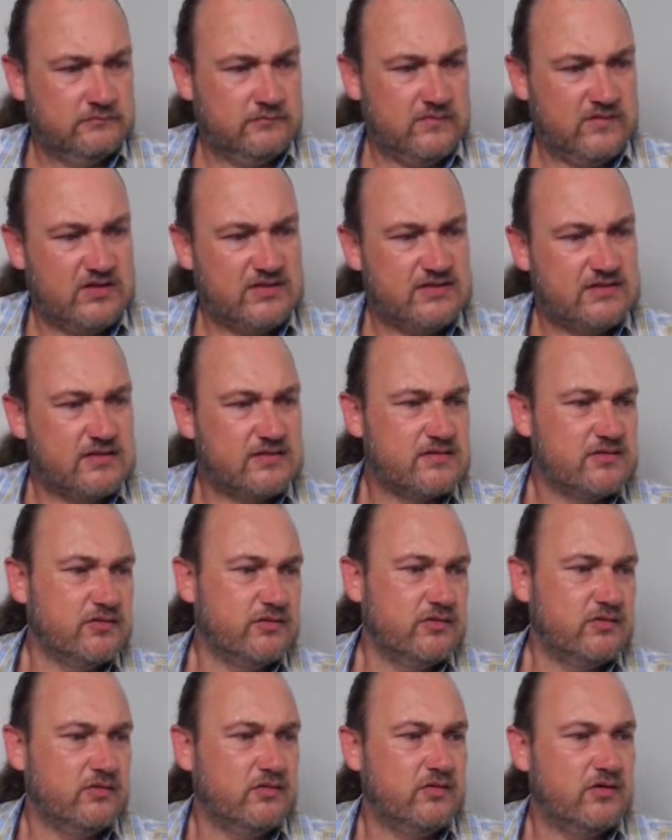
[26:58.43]
This does look
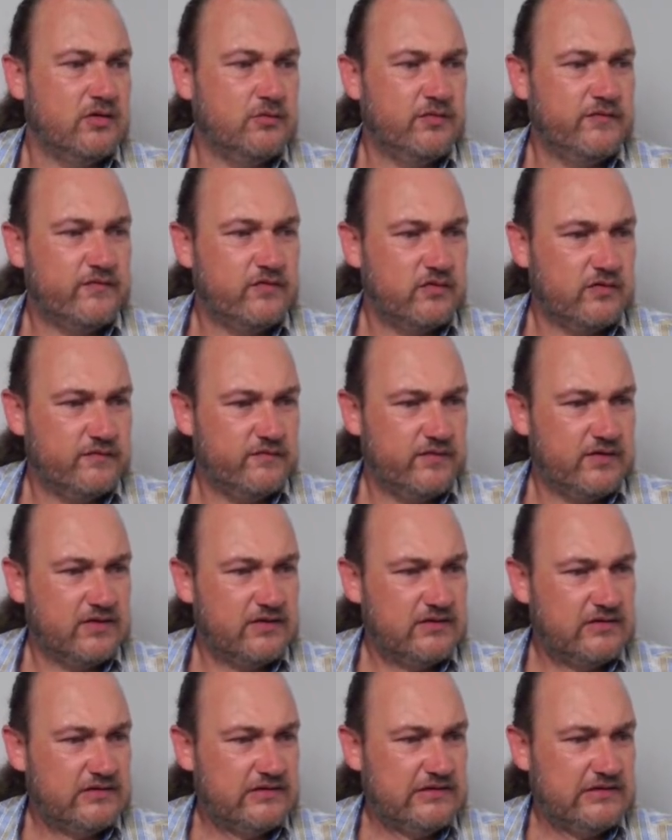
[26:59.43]
good though. We've got a
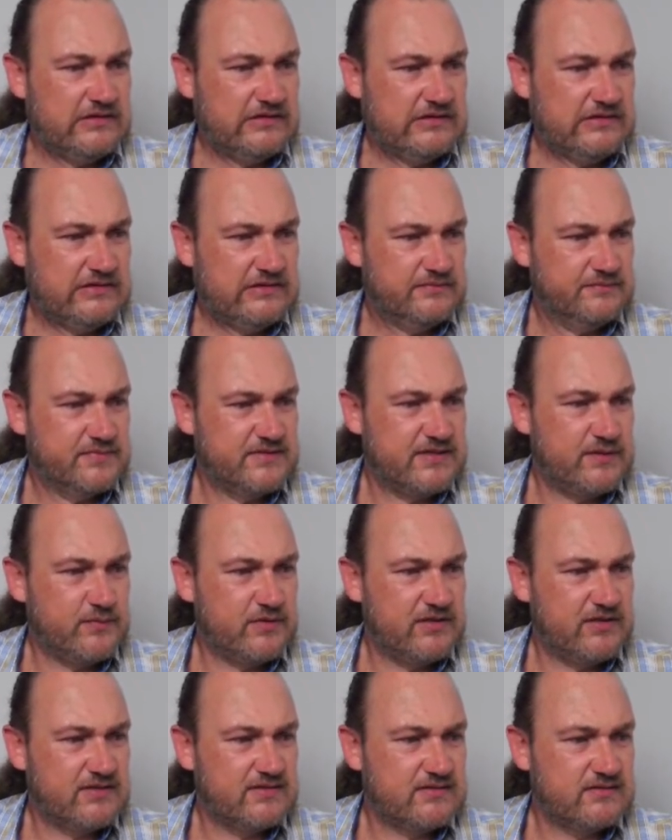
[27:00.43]
very
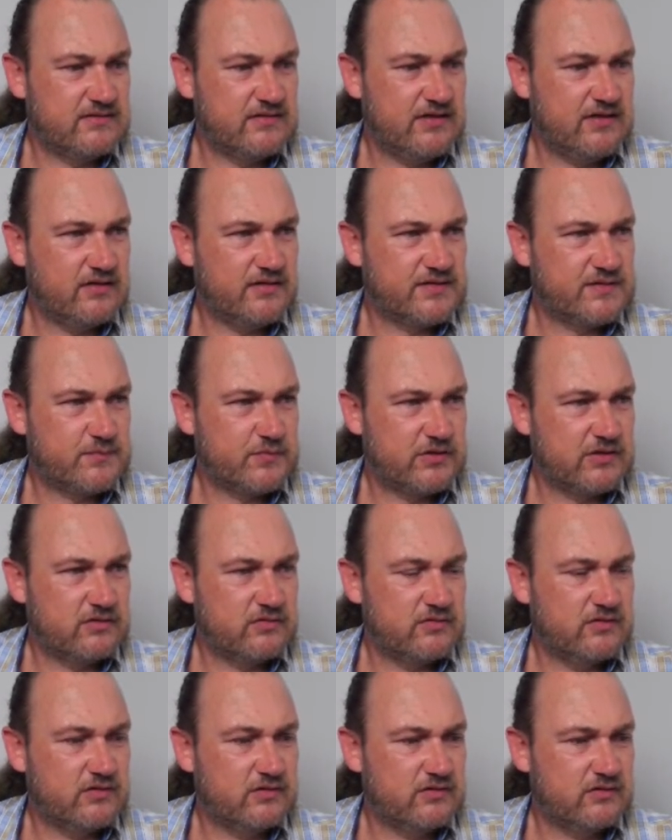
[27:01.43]
semi-decent DI spike on
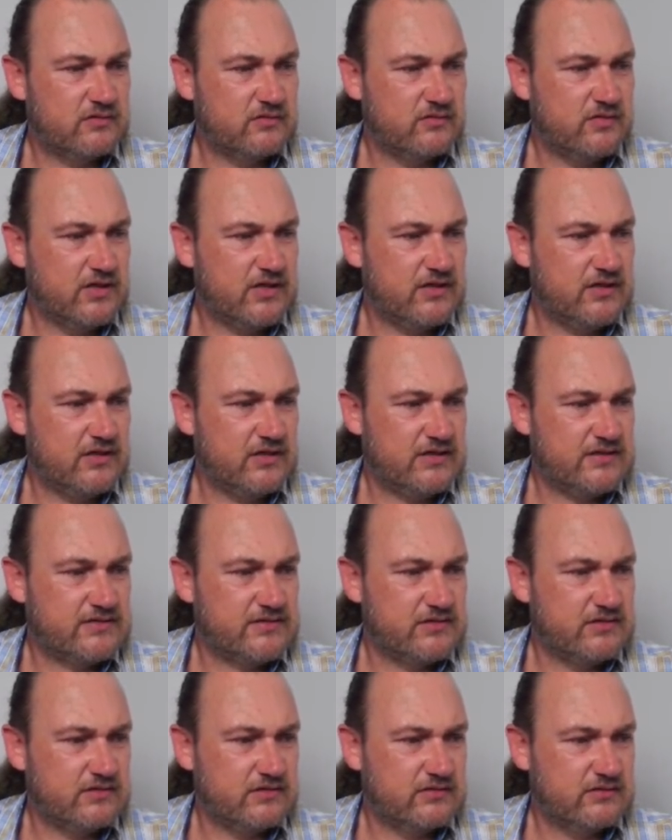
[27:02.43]
the ADX
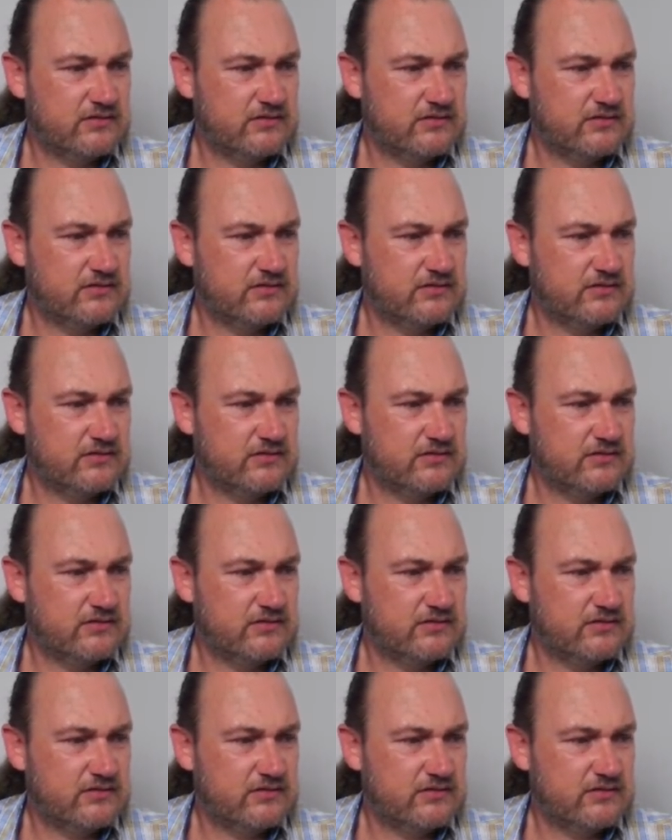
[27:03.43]
here.